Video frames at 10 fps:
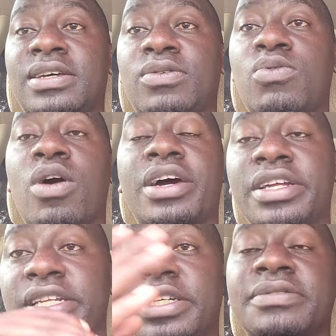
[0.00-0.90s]
who are
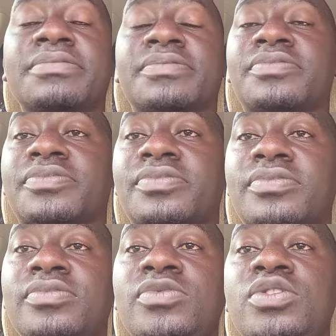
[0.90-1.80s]
reading
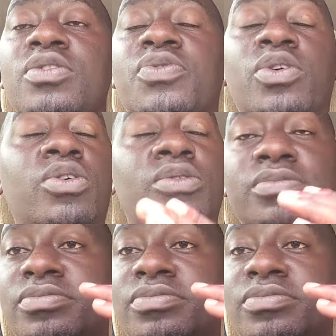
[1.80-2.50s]
for